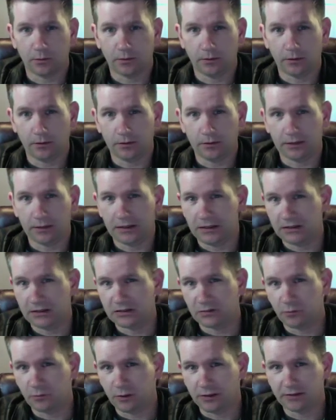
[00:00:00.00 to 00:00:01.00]
they didn't just
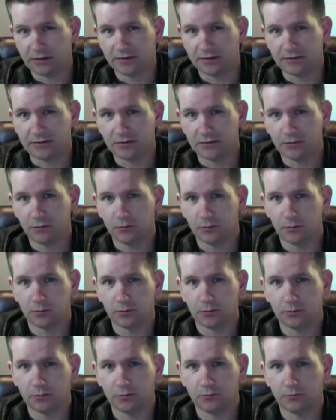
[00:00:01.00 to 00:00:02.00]
want us to
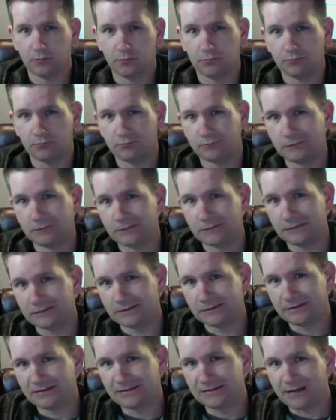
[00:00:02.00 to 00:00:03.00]

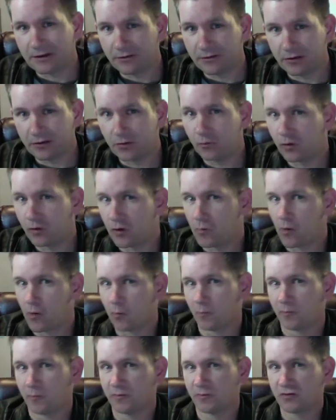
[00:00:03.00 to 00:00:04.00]
tell that the Book of
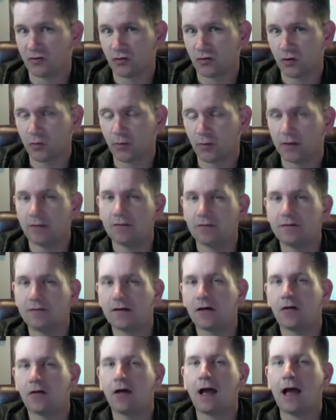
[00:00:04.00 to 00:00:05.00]
Mormon was true, but
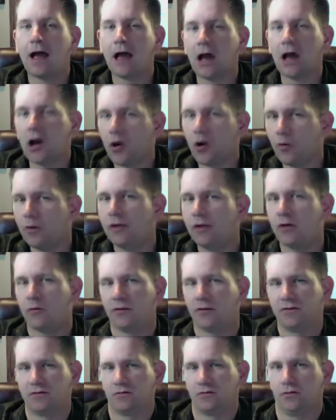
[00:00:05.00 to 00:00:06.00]
tell how we know
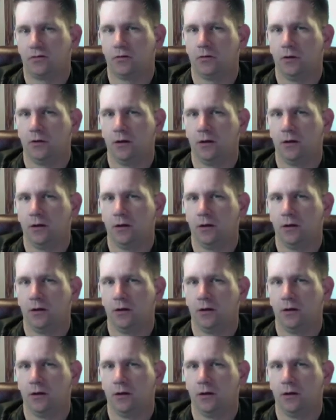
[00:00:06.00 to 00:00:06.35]
it's true.